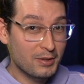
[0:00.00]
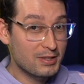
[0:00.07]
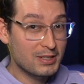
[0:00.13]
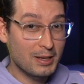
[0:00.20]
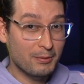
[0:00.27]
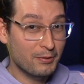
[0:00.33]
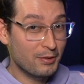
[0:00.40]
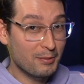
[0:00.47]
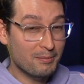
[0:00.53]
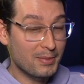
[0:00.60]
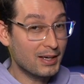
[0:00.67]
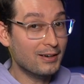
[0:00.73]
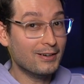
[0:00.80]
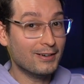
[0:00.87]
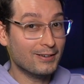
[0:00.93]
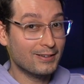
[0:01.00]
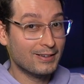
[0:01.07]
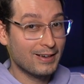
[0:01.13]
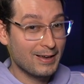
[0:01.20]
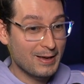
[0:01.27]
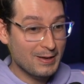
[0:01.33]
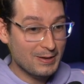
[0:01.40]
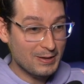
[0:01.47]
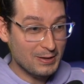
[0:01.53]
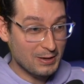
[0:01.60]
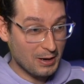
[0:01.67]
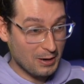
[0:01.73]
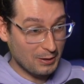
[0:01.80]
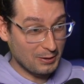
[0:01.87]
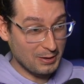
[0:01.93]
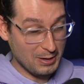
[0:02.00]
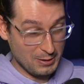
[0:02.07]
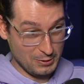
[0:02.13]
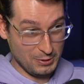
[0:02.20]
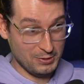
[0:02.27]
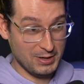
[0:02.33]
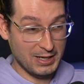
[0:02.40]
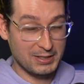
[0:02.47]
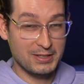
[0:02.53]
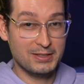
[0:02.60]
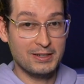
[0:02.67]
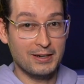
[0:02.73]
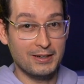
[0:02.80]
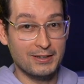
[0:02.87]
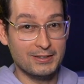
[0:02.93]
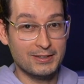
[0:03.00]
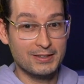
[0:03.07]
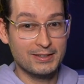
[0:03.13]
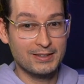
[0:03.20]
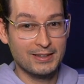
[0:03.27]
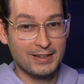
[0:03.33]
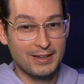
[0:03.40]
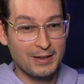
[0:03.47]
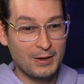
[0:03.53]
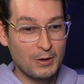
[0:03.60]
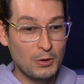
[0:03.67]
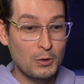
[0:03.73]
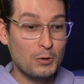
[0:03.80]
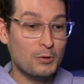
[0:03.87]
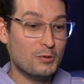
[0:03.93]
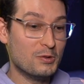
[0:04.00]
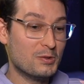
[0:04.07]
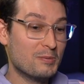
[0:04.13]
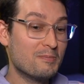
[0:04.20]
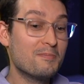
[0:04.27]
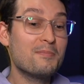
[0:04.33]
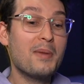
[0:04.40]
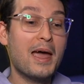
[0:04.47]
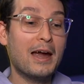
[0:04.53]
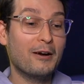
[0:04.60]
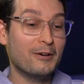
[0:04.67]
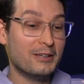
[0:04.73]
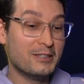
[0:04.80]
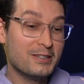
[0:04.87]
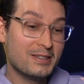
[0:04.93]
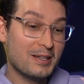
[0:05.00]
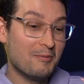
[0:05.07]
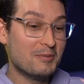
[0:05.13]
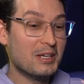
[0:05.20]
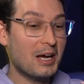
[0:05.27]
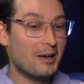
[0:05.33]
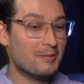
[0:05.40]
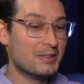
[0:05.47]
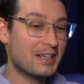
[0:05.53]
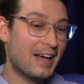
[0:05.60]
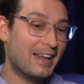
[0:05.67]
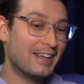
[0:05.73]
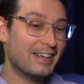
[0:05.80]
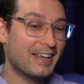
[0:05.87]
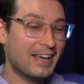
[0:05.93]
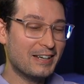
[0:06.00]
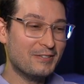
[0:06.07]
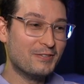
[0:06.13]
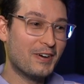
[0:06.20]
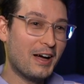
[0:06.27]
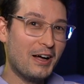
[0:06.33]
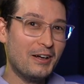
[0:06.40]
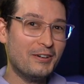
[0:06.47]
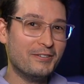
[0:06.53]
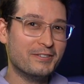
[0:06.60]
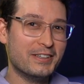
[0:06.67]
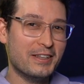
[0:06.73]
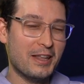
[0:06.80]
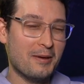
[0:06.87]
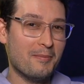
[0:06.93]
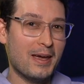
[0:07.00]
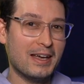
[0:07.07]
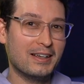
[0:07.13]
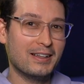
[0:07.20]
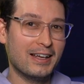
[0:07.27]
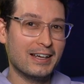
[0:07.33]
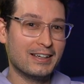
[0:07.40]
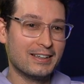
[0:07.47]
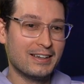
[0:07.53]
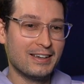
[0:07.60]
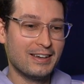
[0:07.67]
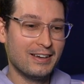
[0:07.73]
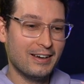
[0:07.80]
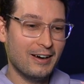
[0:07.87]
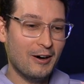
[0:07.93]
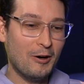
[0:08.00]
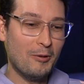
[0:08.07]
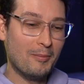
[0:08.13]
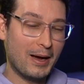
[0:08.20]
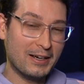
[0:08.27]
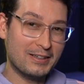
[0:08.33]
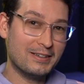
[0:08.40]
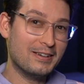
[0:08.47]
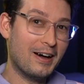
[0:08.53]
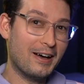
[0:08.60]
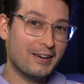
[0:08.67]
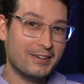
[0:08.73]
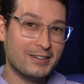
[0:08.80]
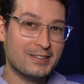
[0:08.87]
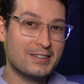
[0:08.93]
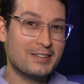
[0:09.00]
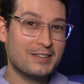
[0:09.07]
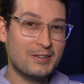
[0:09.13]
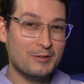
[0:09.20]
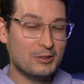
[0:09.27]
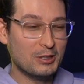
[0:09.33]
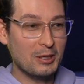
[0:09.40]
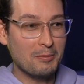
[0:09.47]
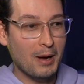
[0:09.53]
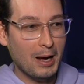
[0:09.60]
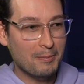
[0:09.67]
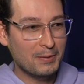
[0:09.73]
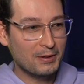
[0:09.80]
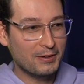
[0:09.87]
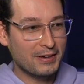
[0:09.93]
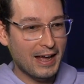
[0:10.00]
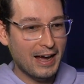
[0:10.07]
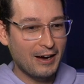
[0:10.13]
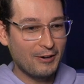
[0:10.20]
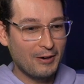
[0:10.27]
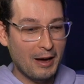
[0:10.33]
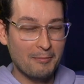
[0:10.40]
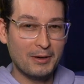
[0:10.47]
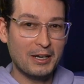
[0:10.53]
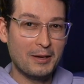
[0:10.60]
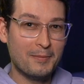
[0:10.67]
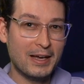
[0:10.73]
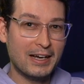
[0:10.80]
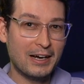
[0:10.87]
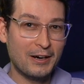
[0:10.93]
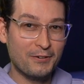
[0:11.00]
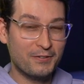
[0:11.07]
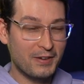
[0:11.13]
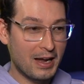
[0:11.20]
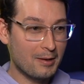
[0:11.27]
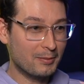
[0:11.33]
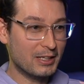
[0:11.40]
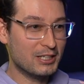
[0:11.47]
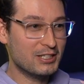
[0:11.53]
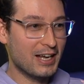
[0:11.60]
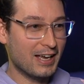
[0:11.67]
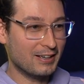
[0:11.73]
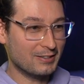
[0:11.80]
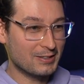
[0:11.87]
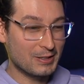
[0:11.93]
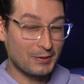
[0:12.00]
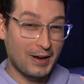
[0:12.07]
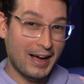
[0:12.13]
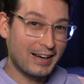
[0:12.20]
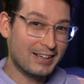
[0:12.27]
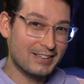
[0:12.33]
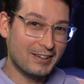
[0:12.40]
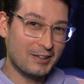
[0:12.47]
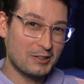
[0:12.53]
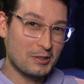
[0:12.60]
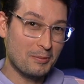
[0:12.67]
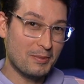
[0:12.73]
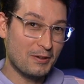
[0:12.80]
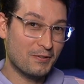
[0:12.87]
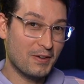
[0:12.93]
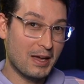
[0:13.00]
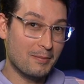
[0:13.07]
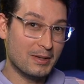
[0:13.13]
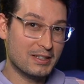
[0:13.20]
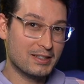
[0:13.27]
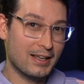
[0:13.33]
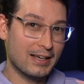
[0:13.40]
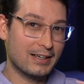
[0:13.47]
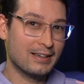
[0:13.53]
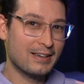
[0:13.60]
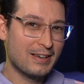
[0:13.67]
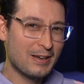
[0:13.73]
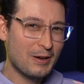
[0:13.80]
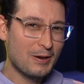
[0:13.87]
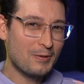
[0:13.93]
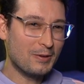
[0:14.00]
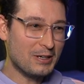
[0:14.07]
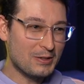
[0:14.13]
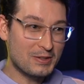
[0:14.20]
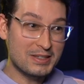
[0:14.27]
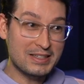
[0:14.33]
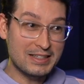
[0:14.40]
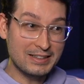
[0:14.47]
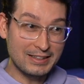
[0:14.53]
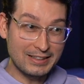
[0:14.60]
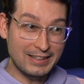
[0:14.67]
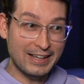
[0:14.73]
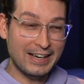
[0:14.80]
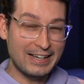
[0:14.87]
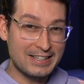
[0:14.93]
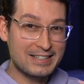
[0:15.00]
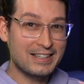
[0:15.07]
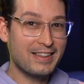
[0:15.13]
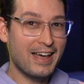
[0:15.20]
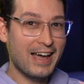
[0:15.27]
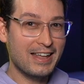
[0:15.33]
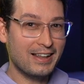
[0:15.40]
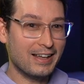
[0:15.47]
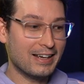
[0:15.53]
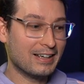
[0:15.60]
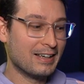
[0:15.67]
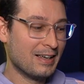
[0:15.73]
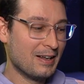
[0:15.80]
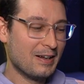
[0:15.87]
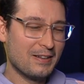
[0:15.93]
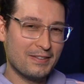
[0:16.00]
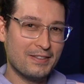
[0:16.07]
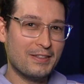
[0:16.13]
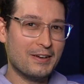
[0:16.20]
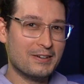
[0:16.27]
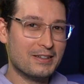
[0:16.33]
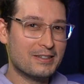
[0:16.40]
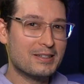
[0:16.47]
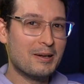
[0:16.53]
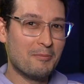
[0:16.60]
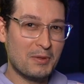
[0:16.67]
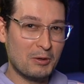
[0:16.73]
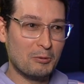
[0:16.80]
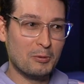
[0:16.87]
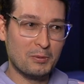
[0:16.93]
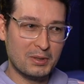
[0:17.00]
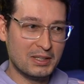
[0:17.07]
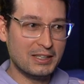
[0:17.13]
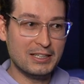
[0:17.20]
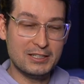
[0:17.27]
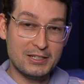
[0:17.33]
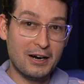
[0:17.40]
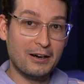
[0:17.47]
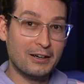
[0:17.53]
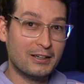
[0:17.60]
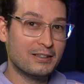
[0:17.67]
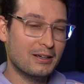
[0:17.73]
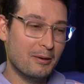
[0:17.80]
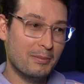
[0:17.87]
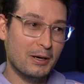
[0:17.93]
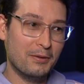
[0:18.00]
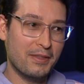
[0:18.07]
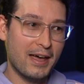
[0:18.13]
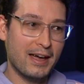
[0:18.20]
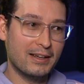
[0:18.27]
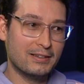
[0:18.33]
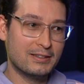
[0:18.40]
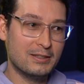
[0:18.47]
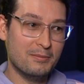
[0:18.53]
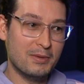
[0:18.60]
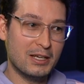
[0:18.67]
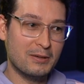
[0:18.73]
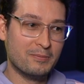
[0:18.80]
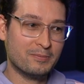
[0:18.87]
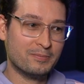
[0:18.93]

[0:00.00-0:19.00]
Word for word: with some of the bigger young internet stars whose parents sometimes kind of get involved and they make like oh my daughter's hugely popular now i'm going to make our family channel so i can also be famous like when you see little hints of that like there's something really dark about that to me.